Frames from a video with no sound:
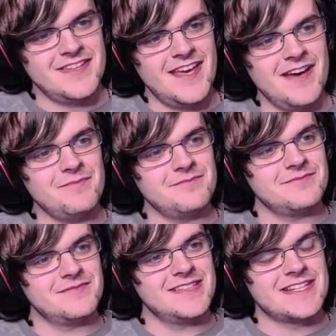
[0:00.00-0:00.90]
Yep,
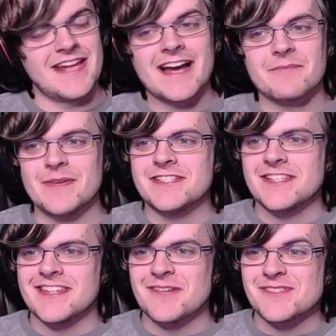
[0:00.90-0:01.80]
the
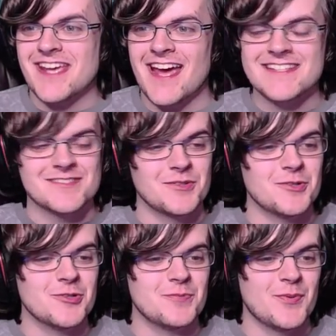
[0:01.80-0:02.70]
Nakabichi thing was cancelled,
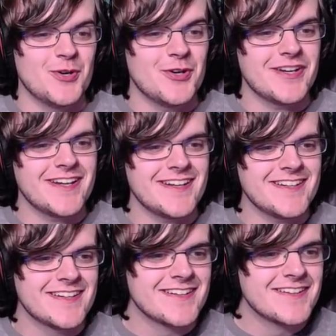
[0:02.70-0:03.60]
oh
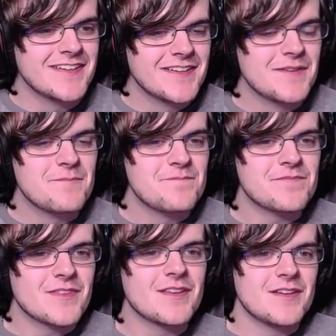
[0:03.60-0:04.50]
boy!
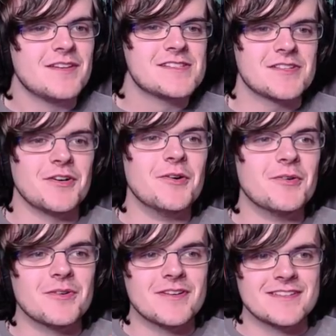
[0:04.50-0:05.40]

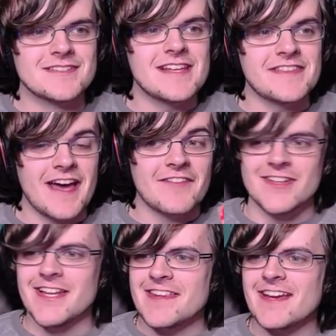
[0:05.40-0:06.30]
So, I
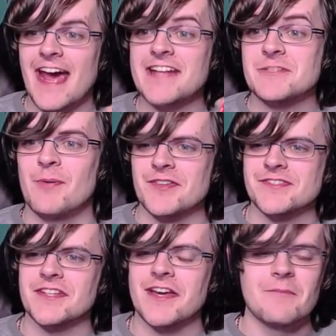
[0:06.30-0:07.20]
feel like that
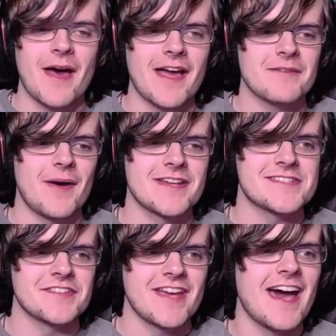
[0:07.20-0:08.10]
Gachapon's gonna come back and bite
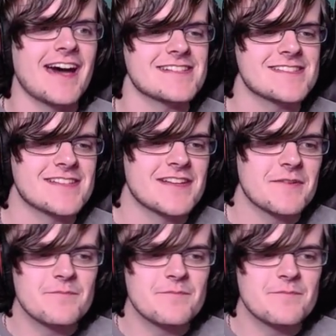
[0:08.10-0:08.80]
us on the ass.